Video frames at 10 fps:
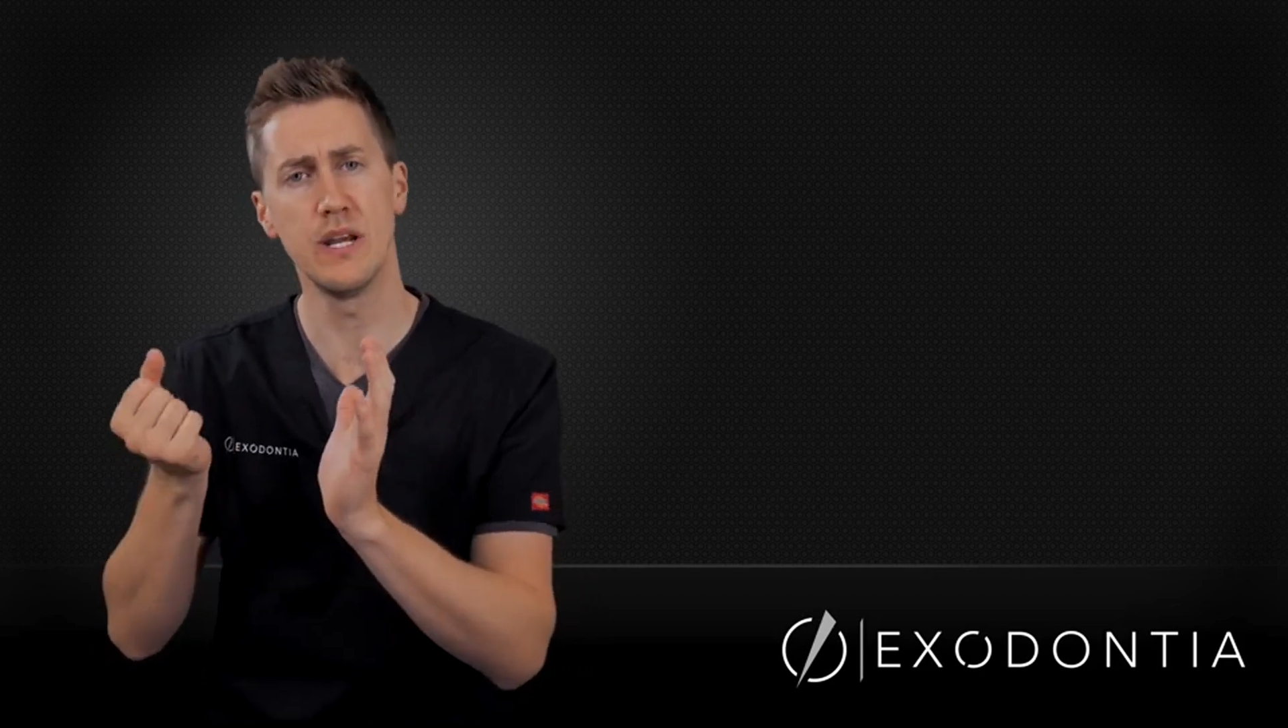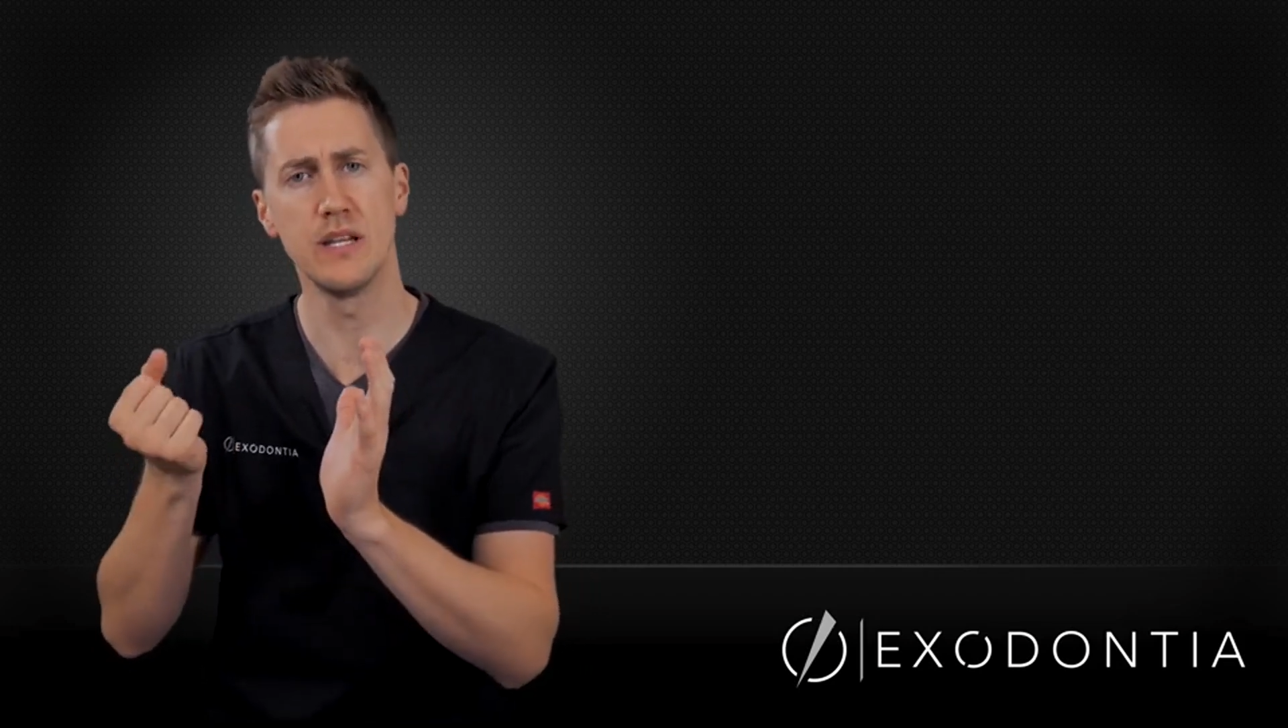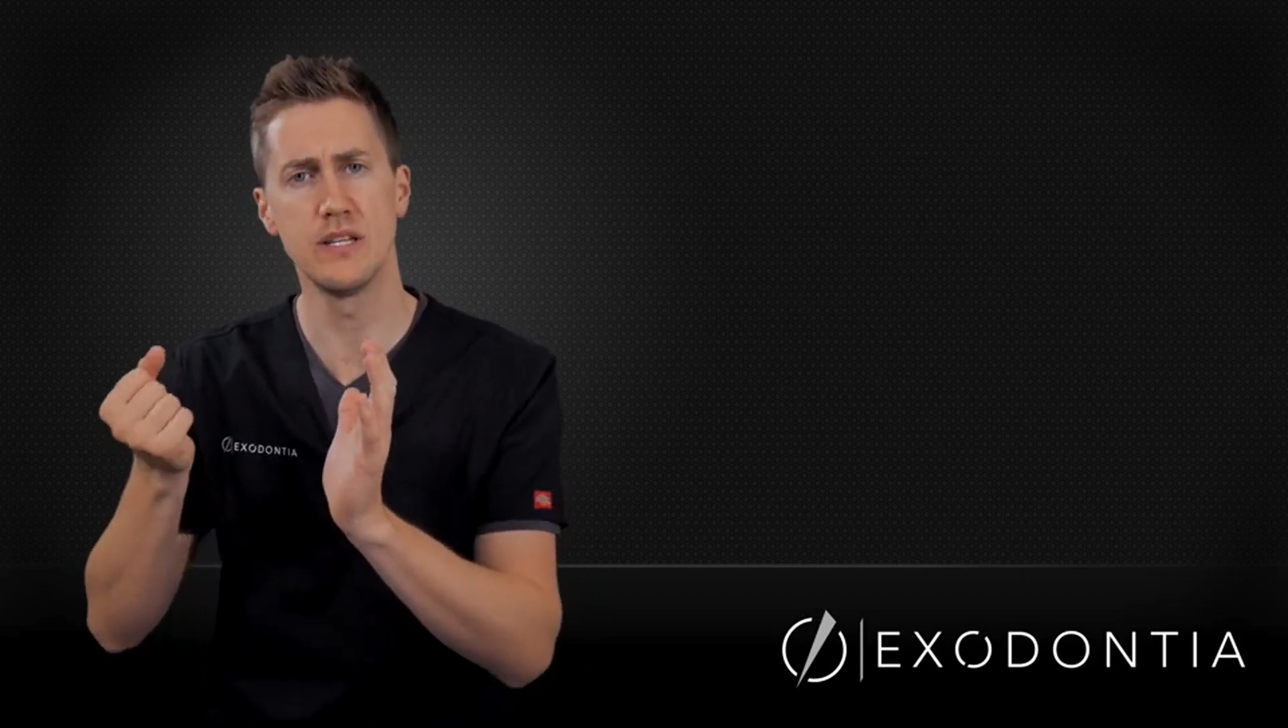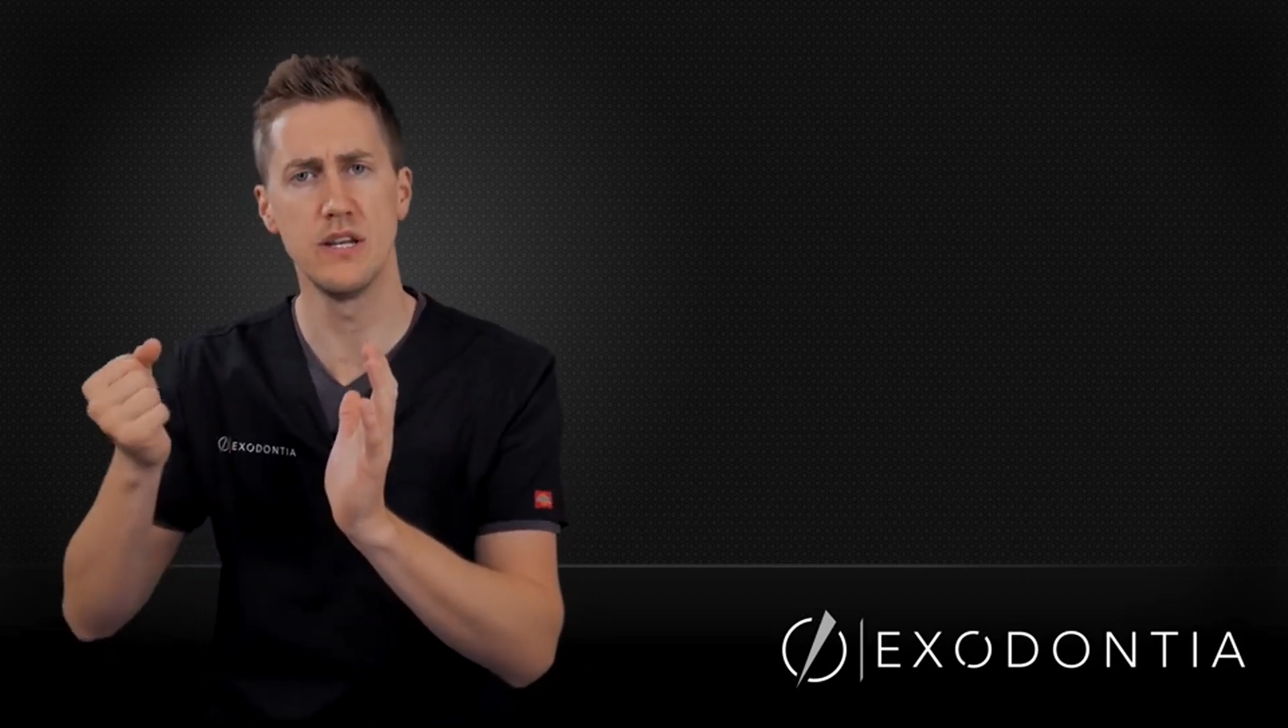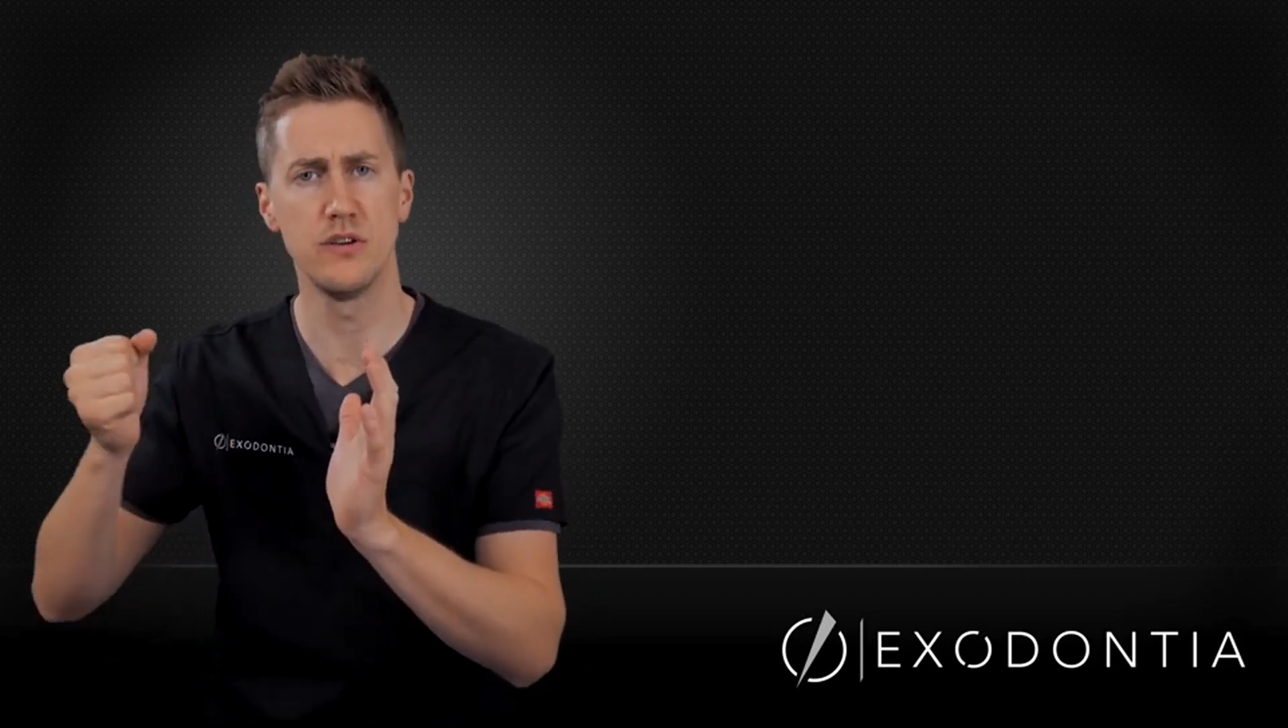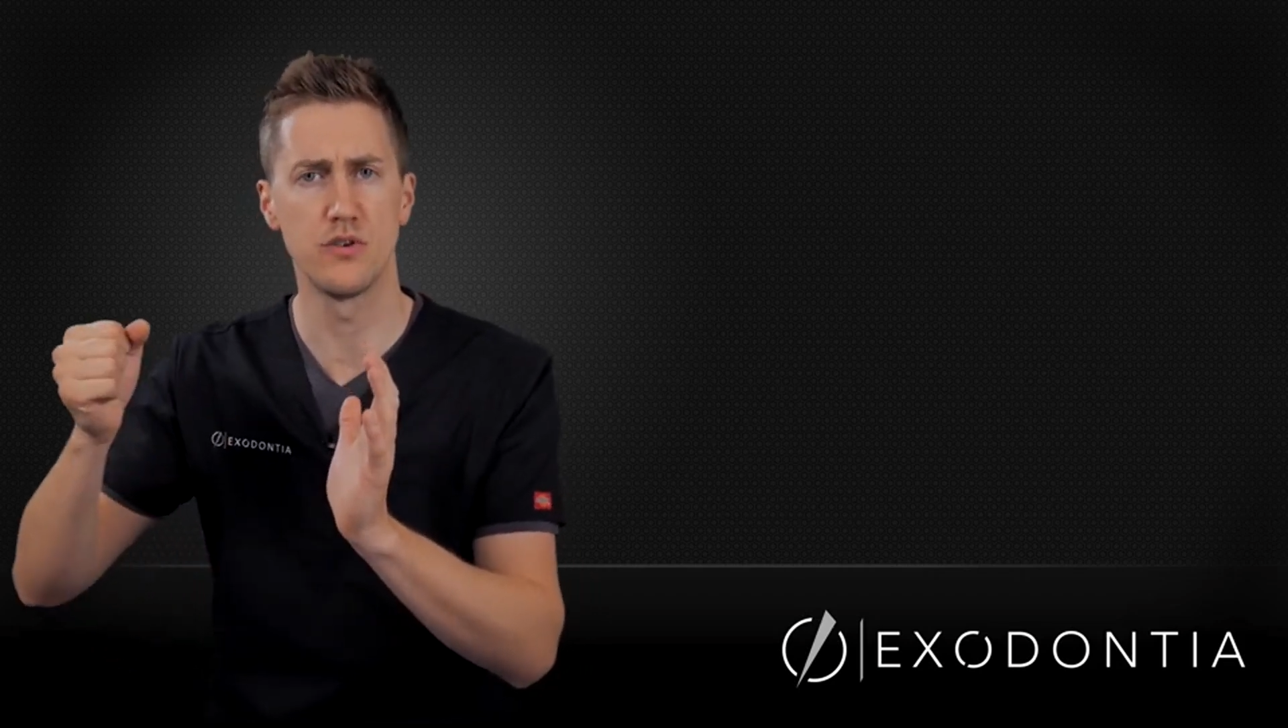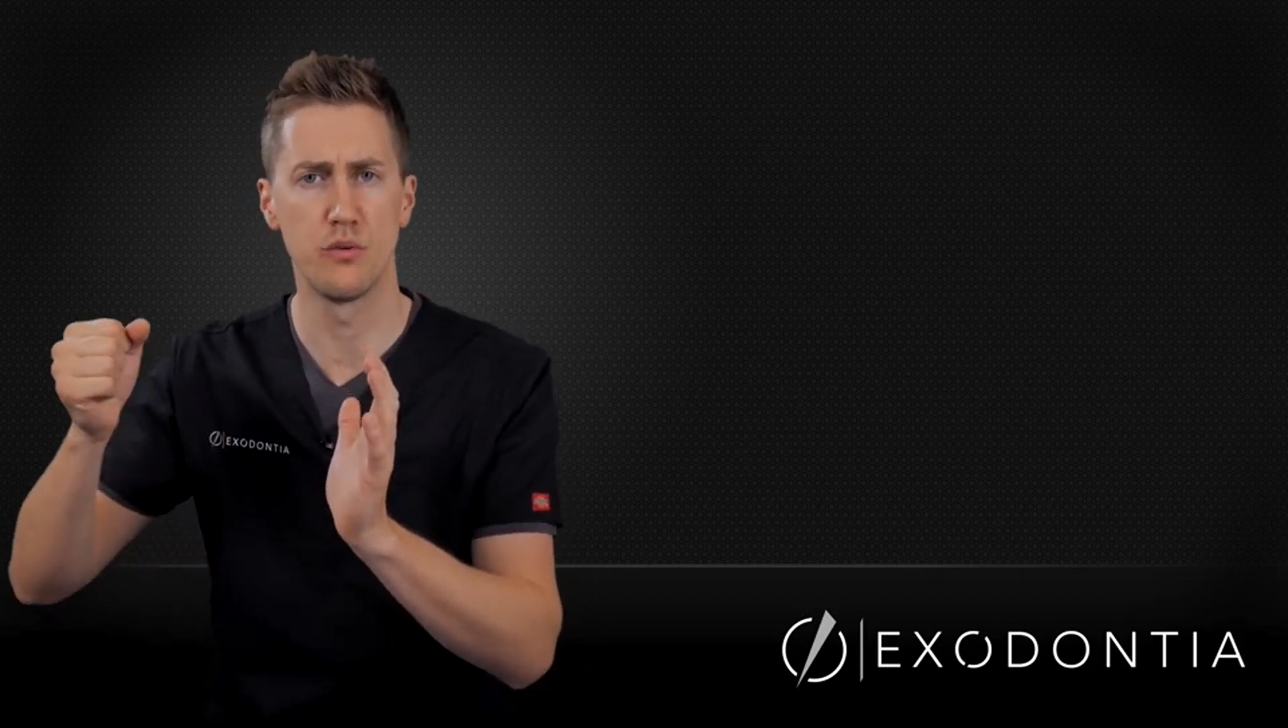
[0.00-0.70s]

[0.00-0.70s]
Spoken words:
continue to